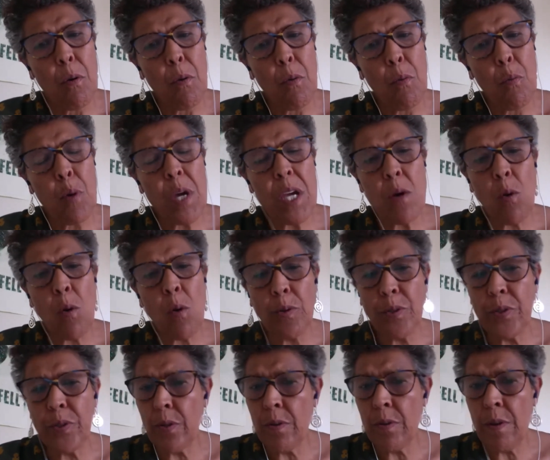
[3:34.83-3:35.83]
We
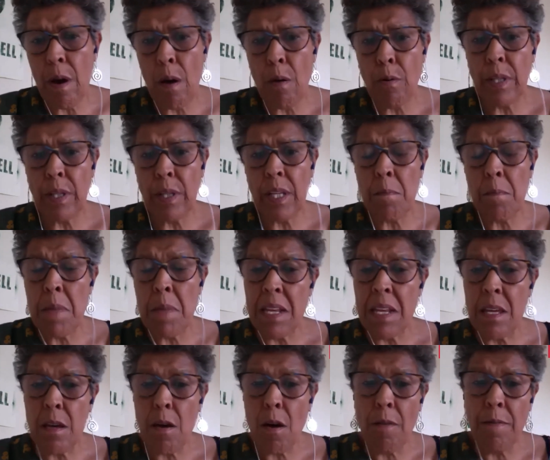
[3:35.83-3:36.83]
also know that
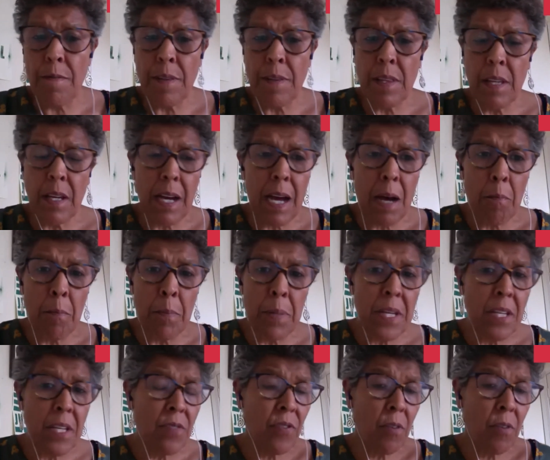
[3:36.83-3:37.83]
many of the
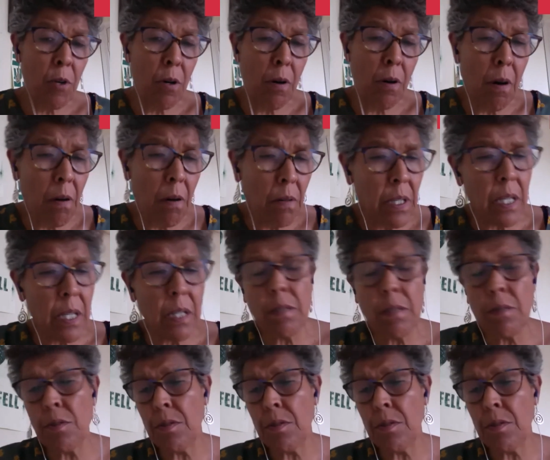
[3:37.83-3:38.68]
companies from Arconic